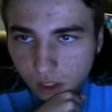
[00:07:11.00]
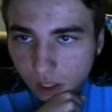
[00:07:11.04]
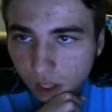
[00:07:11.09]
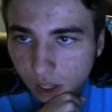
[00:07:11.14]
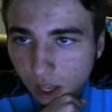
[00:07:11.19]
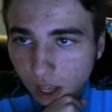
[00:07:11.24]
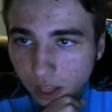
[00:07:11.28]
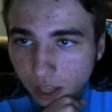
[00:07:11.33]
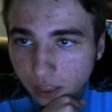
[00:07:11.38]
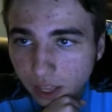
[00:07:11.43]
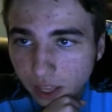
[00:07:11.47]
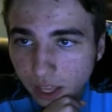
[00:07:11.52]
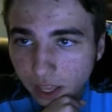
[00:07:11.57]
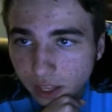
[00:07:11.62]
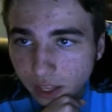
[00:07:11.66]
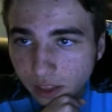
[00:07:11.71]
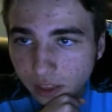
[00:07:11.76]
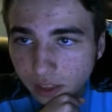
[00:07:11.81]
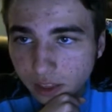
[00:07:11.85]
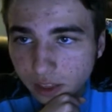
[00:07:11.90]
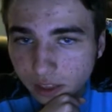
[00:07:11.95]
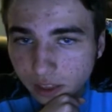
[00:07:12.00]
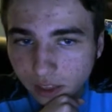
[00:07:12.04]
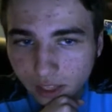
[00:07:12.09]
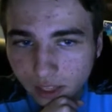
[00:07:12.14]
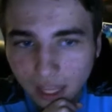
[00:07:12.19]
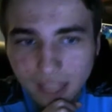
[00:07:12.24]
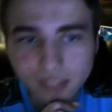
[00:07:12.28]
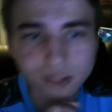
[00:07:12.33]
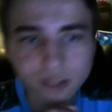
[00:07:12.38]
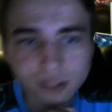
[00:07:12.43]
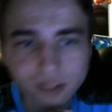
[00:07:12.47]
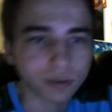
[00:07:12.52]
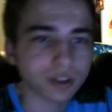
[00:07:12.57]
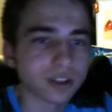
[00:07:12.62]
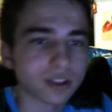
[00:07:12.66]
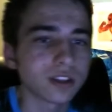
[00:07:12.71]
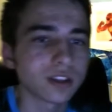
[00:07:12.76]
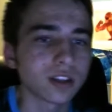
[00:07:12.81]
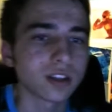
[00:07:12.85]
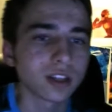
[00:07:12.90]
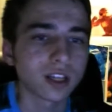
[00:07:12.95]
And then the last one,
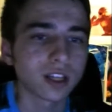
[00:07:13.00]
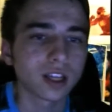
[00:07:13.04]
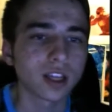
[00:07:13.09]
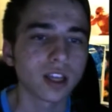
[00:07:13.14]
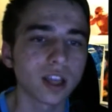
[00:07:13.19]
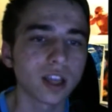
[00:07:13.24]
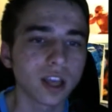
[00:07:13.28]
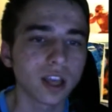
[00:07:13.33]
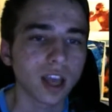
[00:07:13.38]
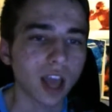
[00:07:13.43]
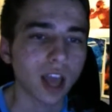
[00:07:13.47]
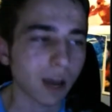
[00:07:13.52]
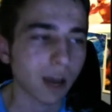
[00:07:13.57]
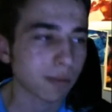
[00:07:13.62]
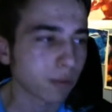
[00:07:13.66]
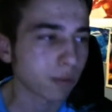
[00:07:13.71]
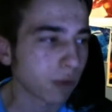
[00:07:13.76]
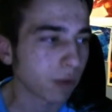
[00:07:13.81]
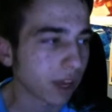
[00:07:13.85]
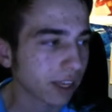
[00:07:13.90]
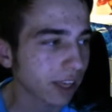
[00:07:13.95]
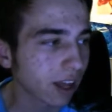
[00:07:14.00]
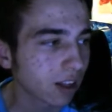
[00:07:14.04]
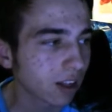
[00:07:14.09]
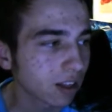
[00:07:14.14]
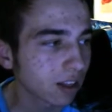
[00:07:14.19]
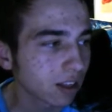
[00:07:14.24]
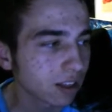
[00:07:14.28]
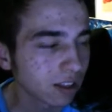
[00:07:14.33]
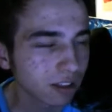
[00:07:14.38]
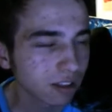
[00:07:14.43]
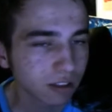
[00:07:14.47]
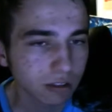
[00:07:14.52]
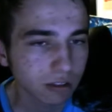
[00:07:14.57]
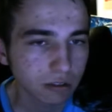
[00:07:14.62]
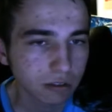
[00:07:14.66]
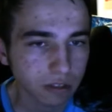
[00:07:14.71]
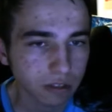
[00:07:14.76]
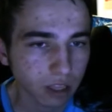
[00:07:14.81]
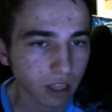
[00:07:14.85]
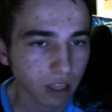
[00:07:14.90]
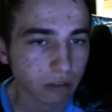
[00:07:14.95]
Abu Regal,
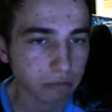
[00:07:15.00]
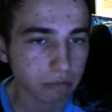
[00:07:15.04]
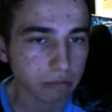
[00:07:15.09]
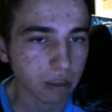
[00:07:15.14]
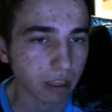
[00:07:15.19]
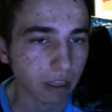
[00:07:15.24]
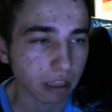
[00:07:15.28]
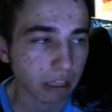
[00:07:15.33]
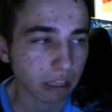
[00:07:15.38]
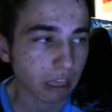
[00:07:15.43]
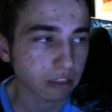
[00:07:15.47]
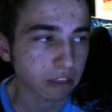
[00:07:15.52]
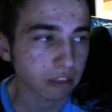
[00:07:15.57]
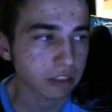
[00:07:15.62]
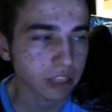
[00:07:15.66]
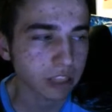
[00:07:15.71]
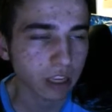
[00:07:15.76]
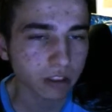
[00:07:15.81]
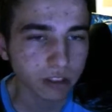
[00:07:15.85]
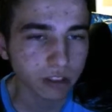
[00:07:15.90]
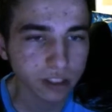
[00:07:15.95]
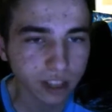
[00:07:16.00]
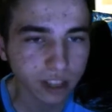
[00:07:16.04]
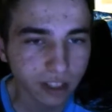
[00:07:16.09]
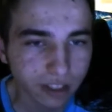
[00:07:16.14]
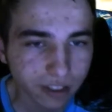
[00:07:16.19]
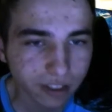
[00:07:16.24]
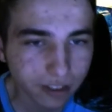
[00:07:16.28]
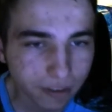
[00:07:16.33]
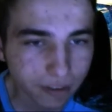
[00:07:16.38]
I guess is how you say it.